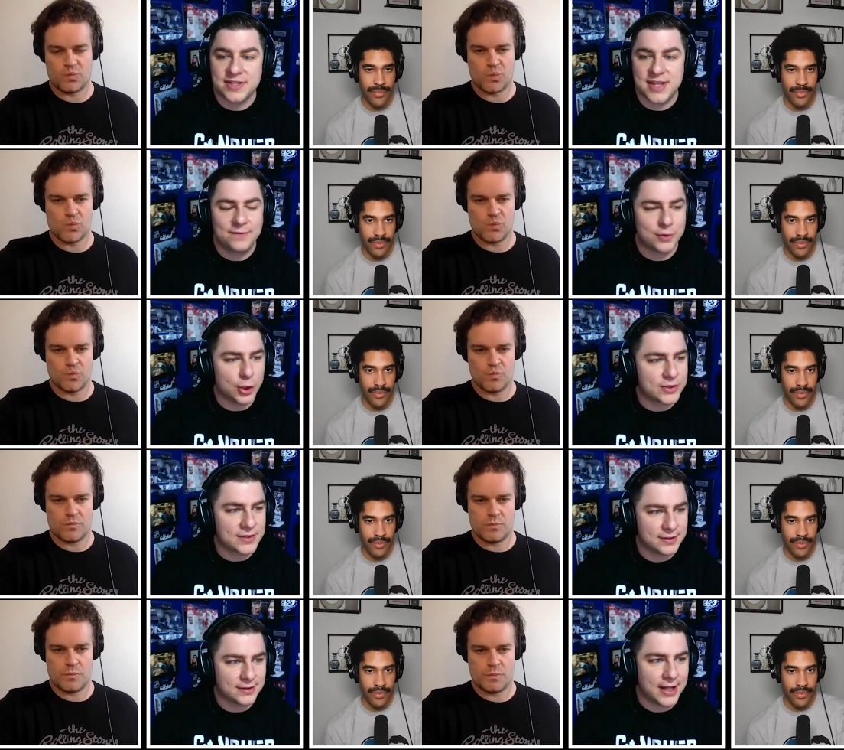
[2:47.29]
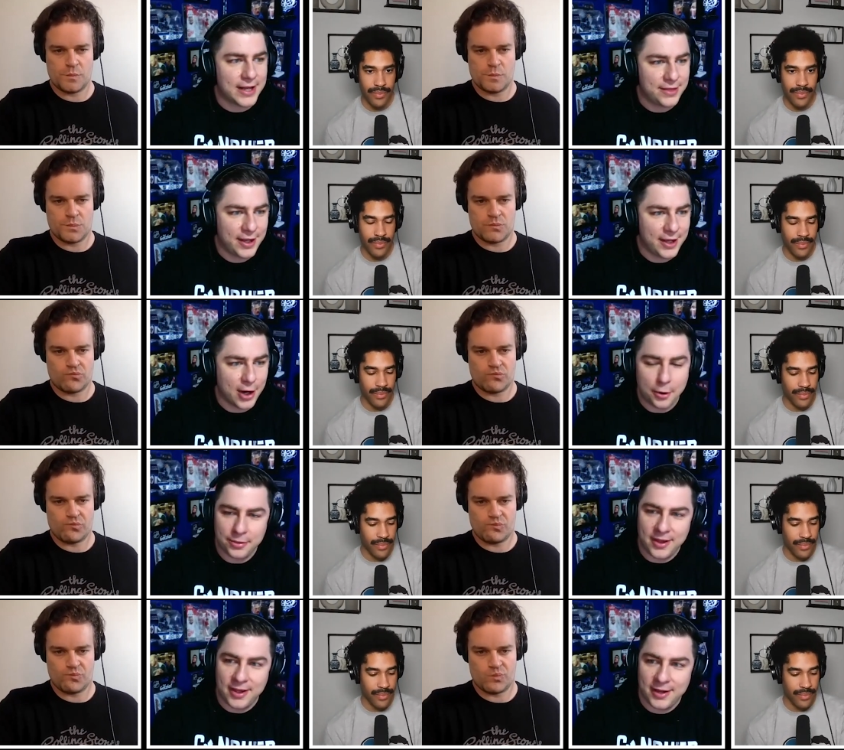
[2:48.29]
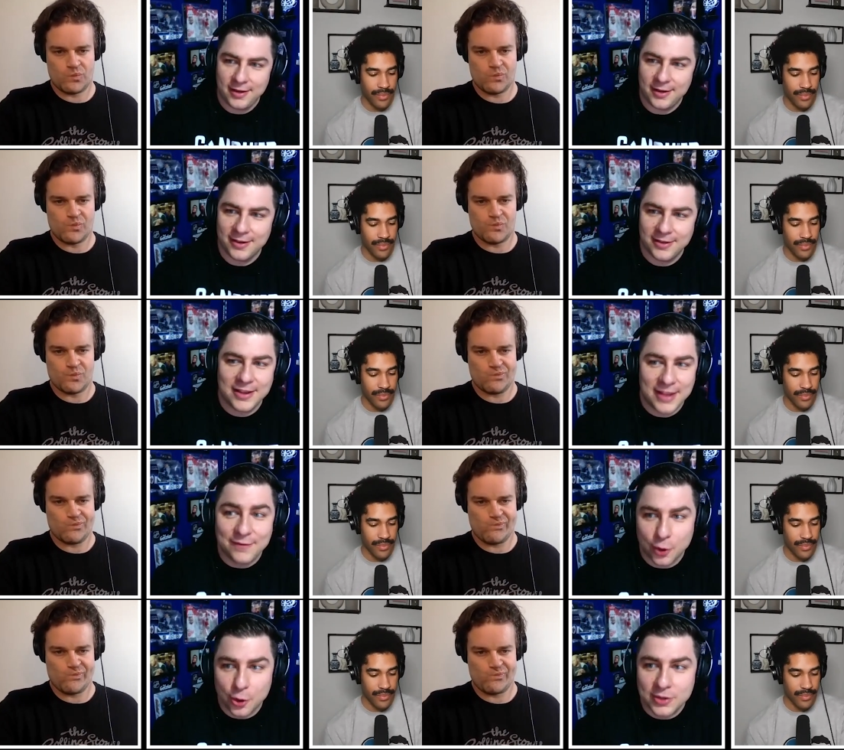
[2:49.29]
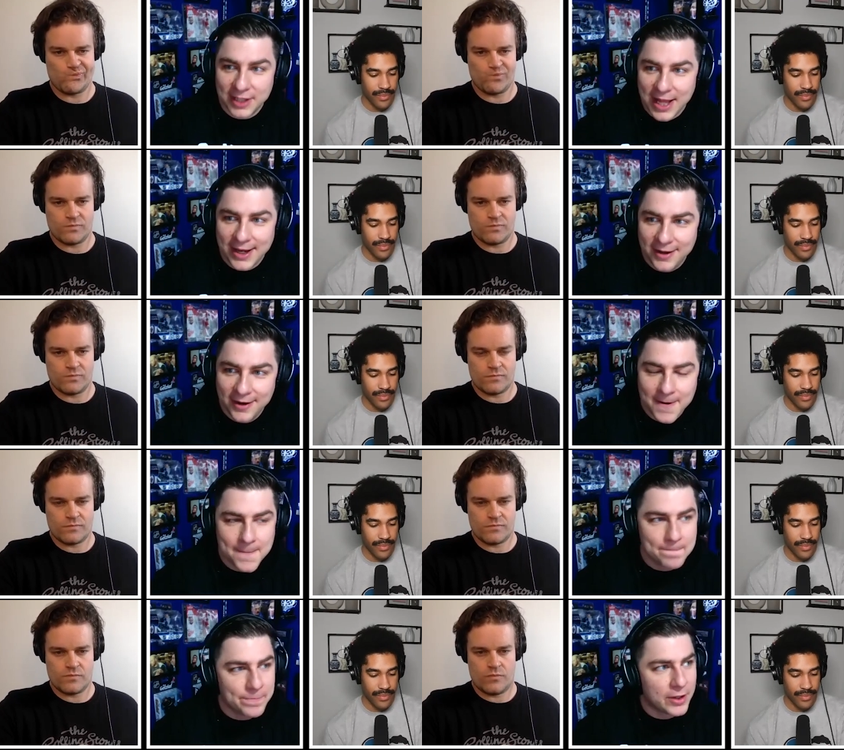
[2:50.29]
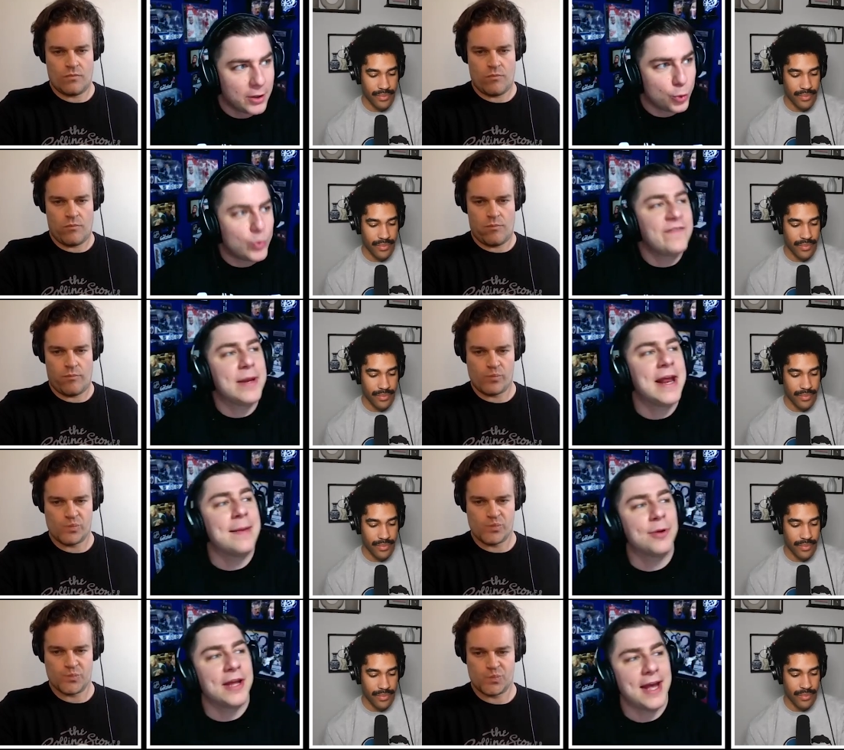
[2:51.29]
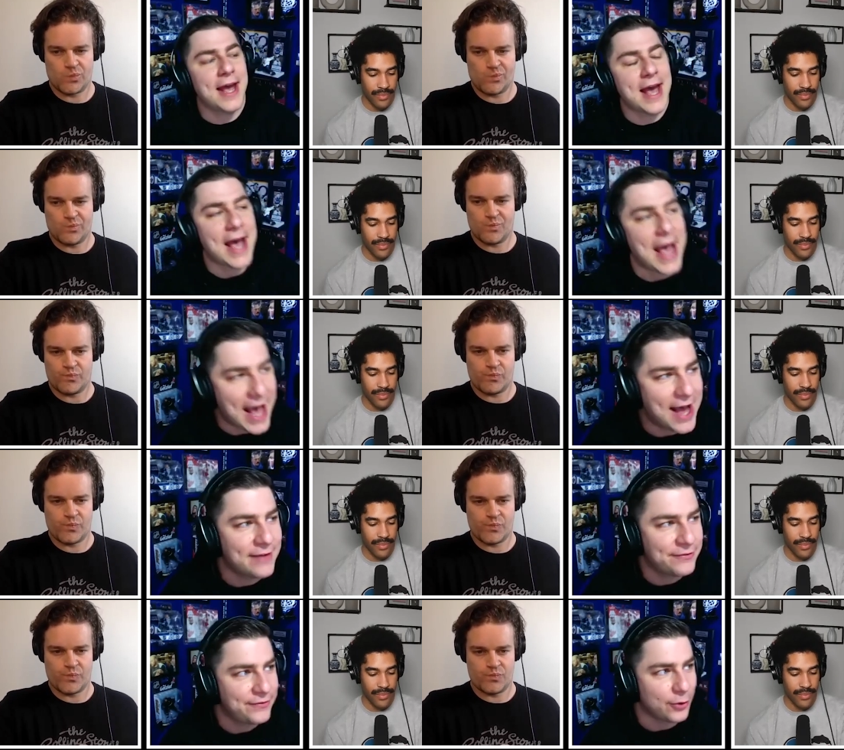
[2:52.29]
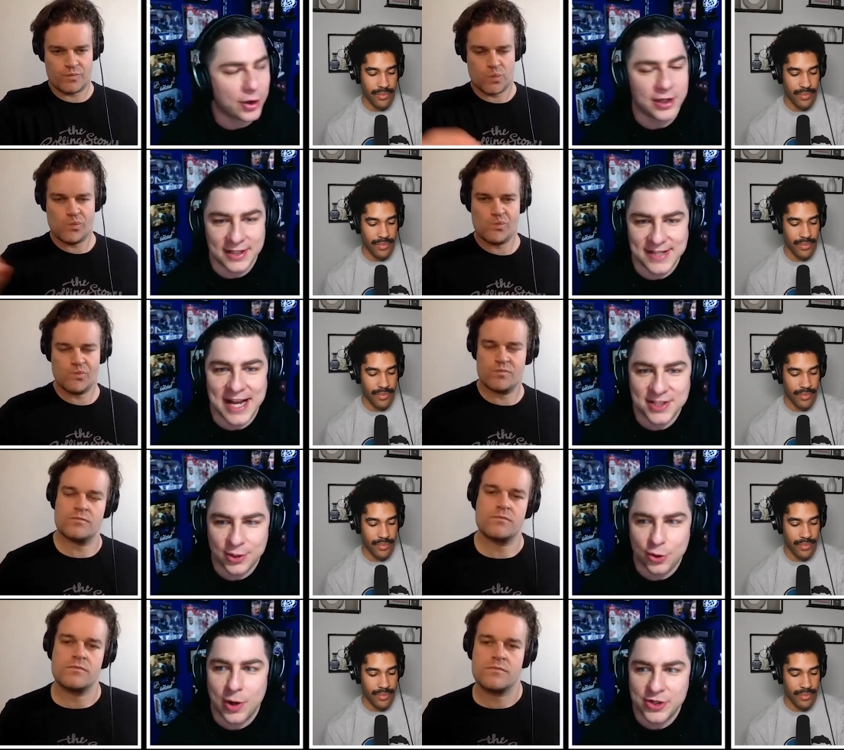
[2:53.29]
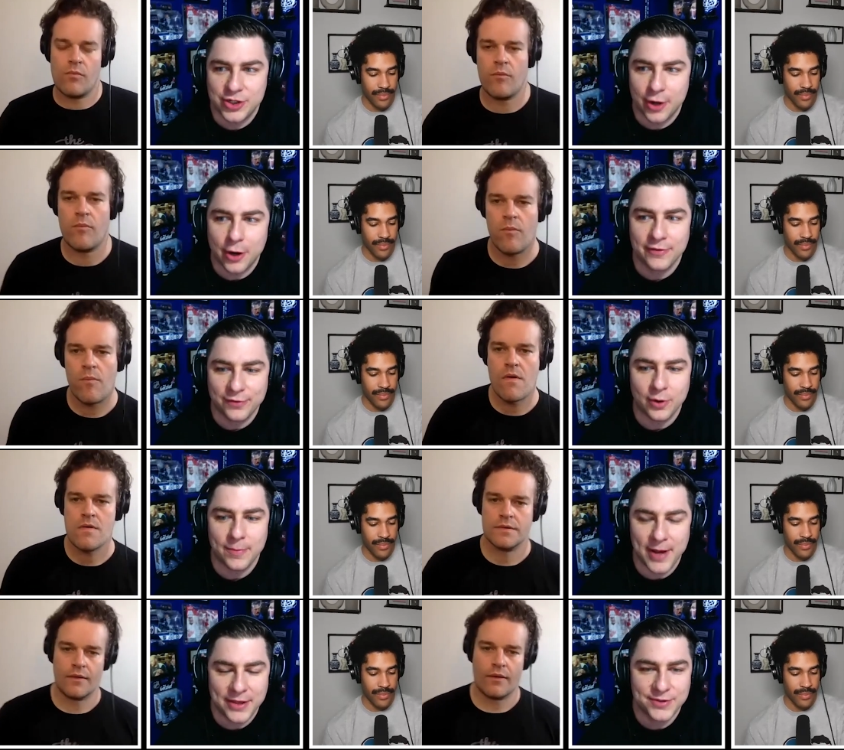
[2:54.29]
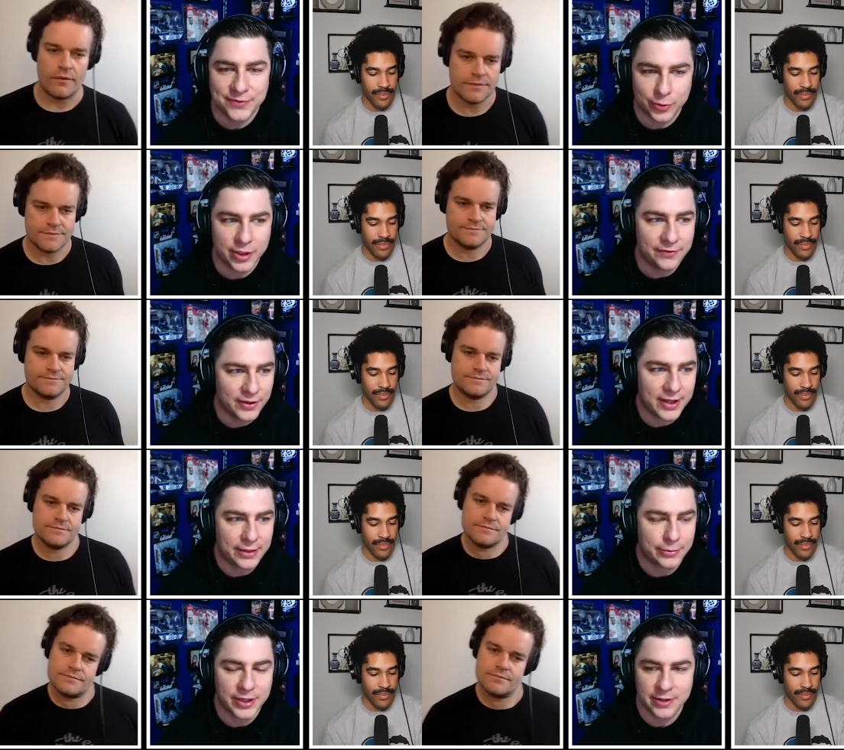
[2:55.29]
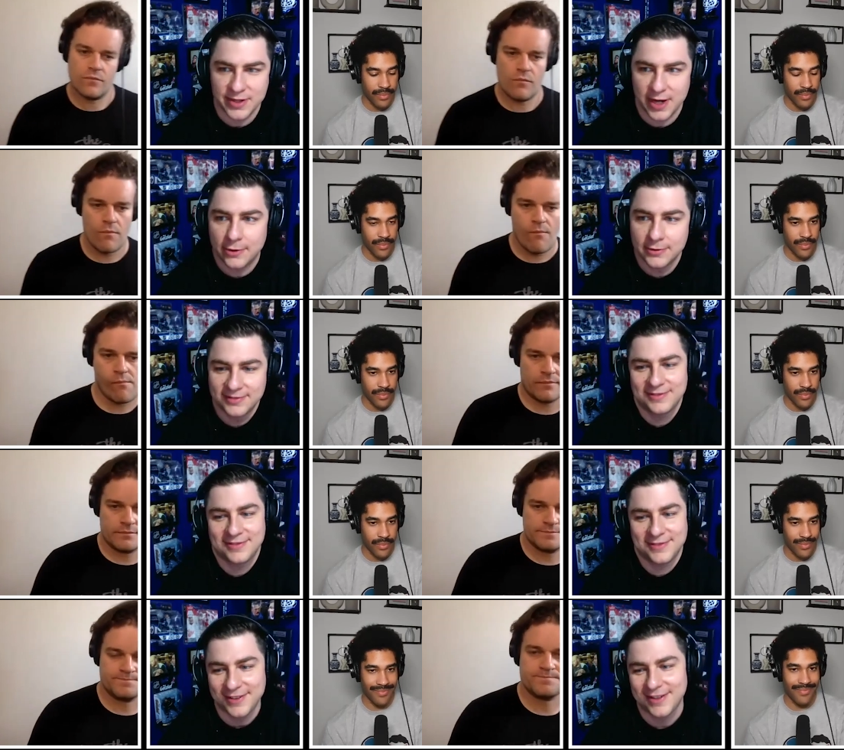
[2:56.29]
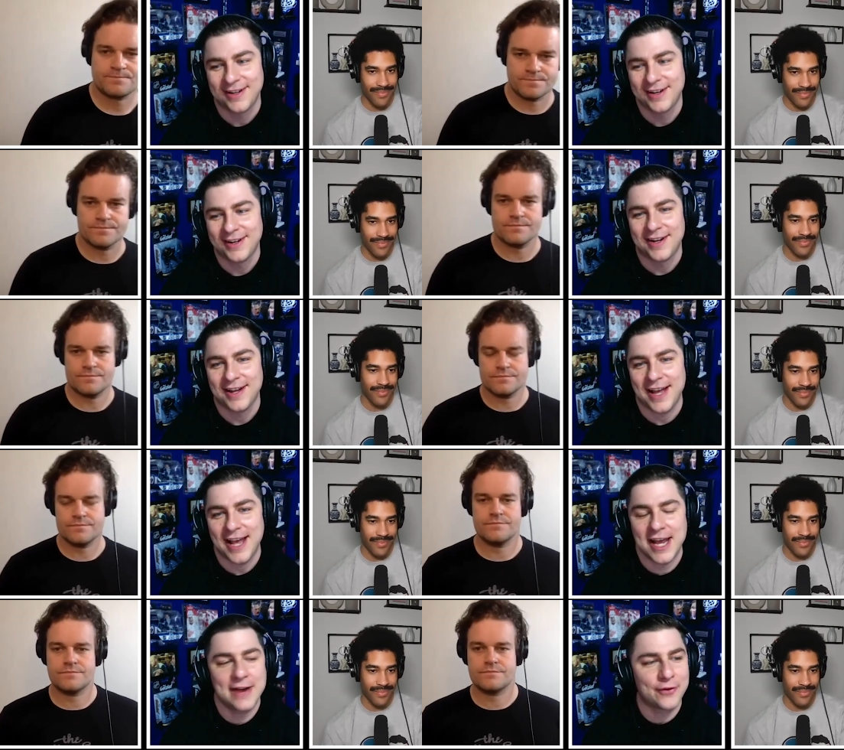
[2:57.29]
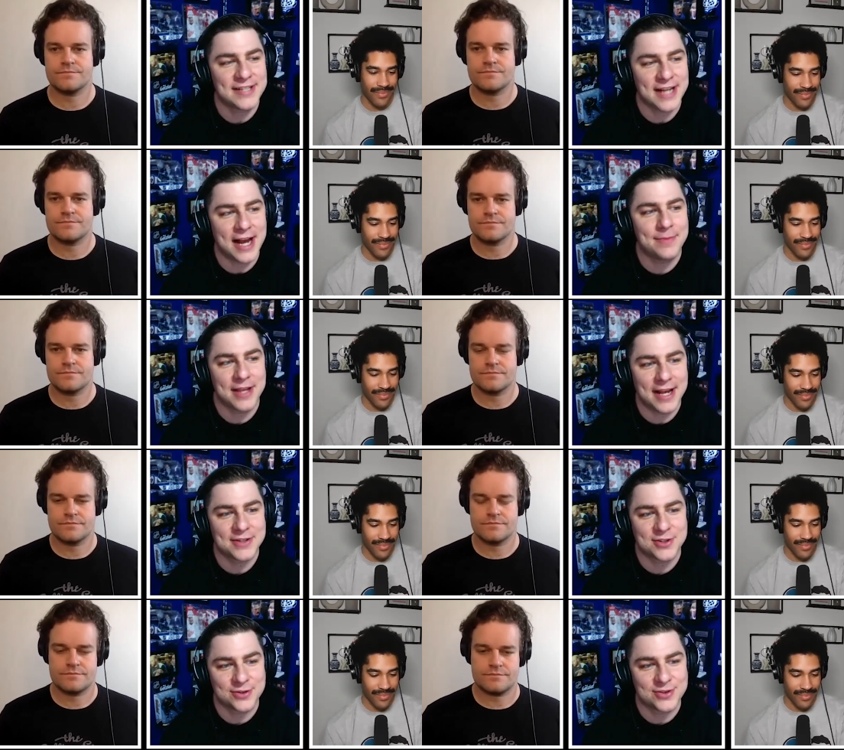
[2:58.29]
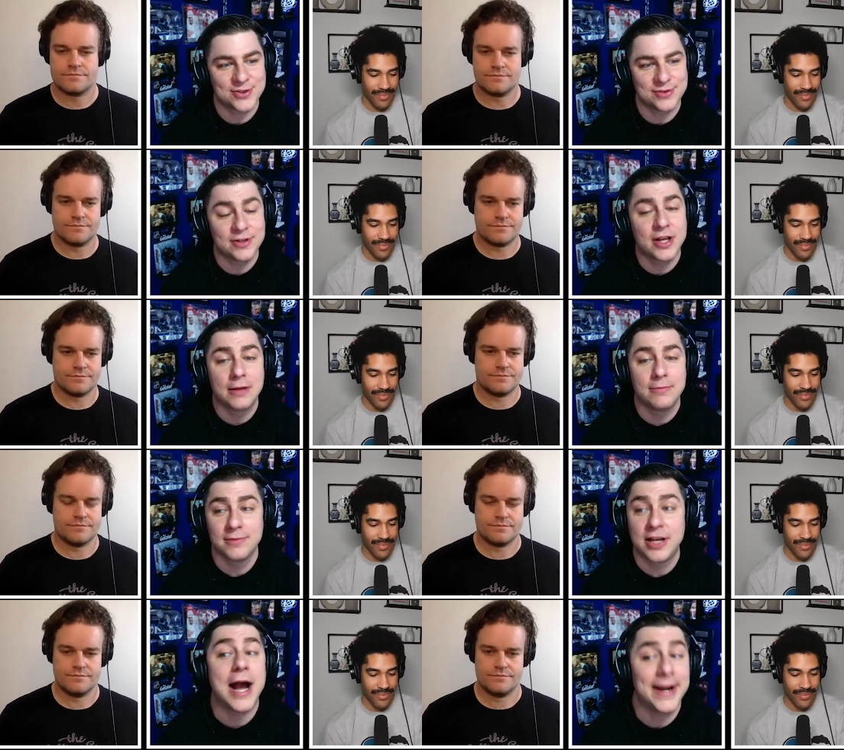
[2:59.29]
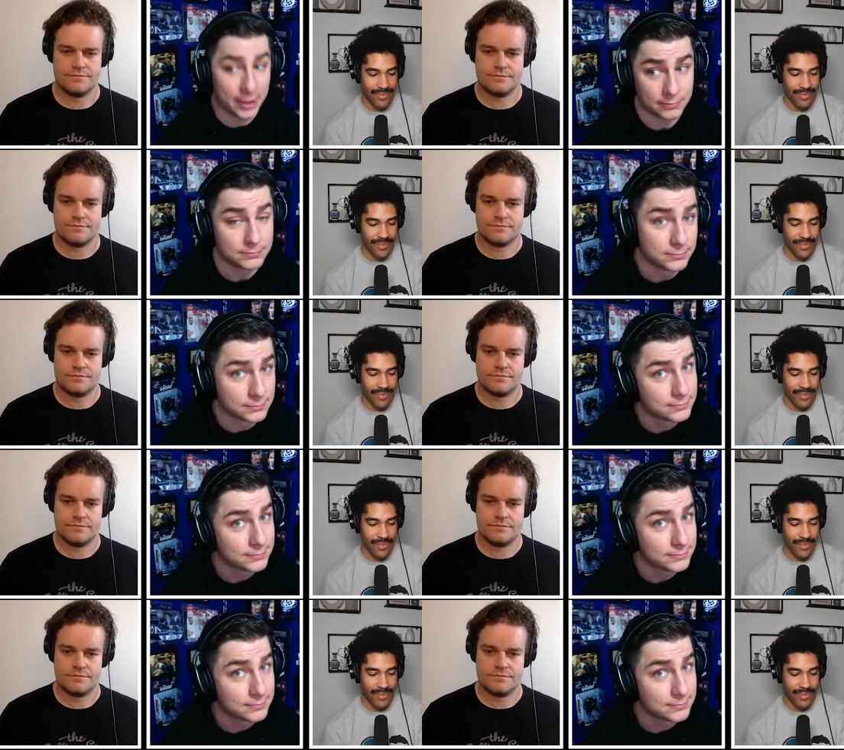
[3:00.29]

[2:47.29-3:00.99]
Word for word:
Speaker 1: because they've looked like the are the they've looked like we've been able to have or at least ask the question are the Florida Panthers for real for like 3 years now. Mm-hmm. And every time the answer is kind of